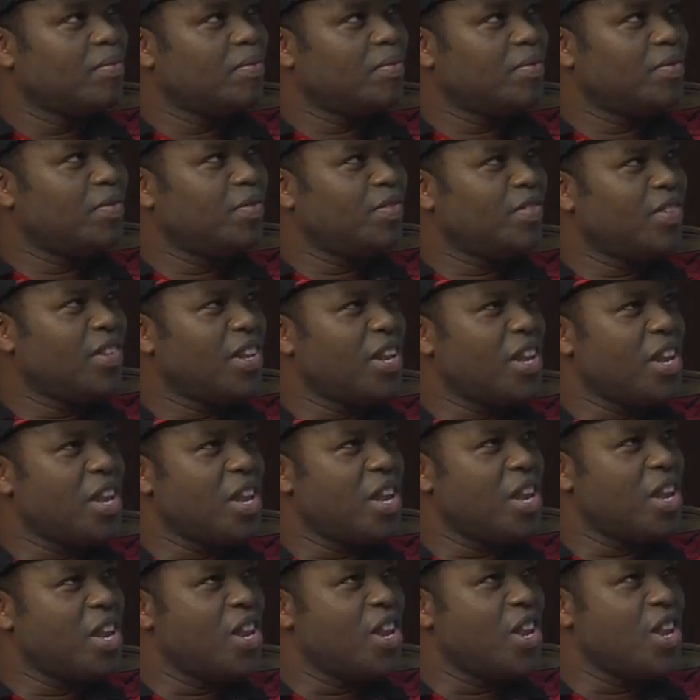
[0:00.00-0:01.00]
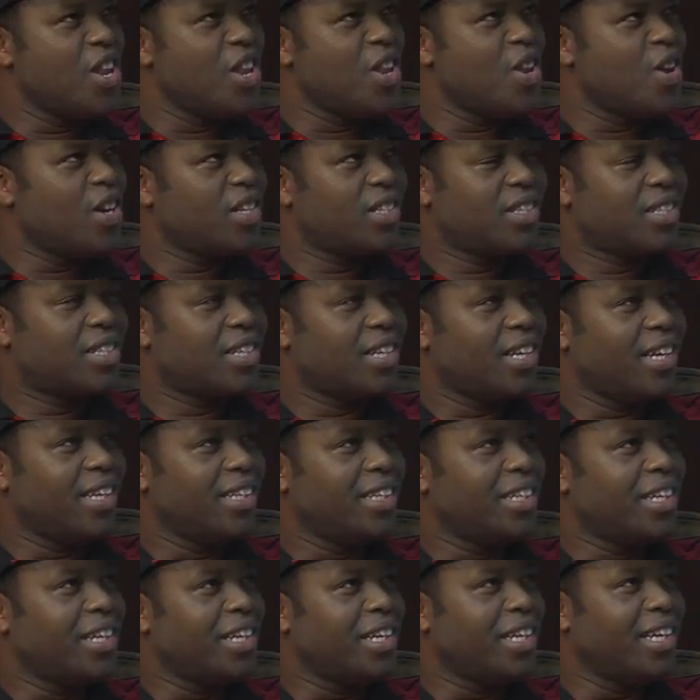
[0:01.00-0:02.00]
Not
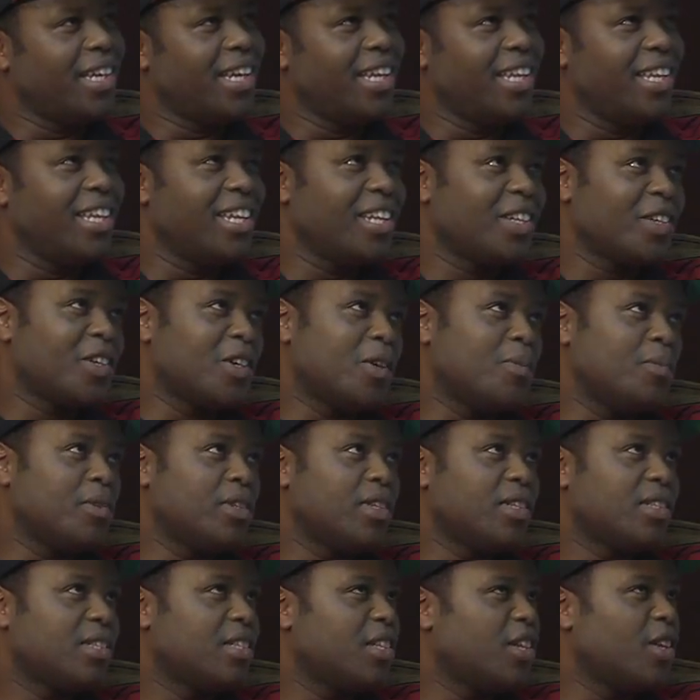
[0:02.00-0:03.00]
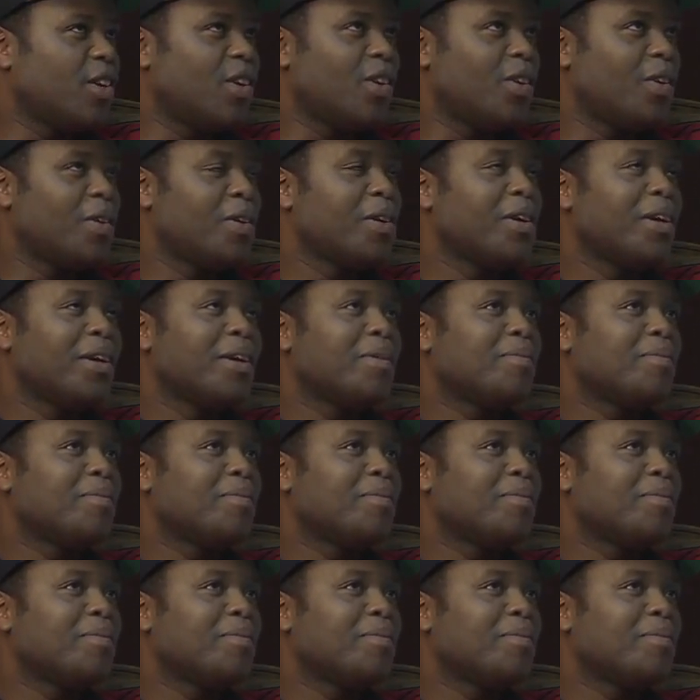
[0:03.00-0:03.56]
in the Indian community, no.